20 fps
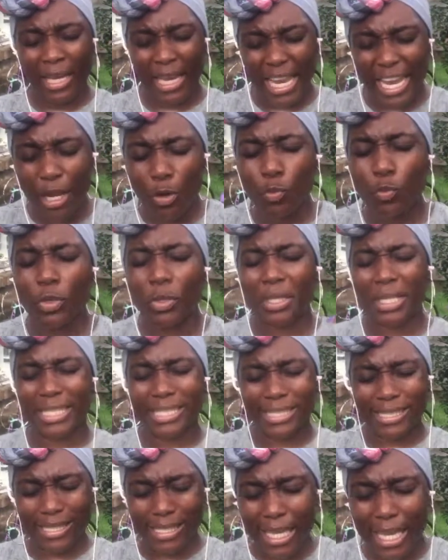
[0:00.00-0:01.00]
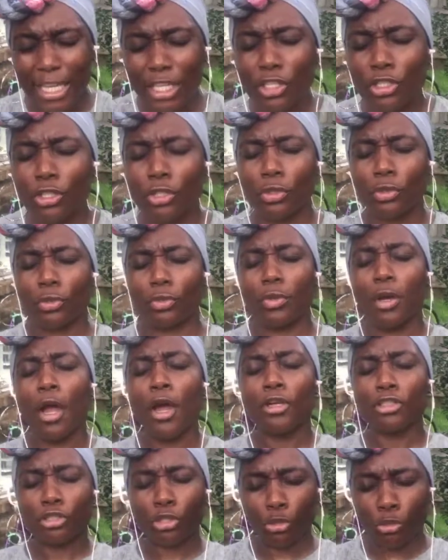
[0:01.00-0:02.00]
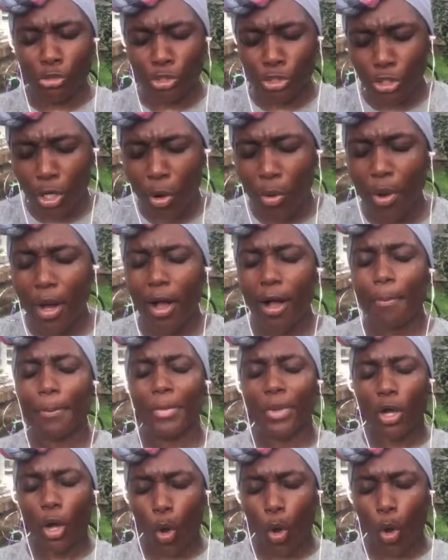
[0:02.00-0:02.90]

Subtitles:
it will continue to show up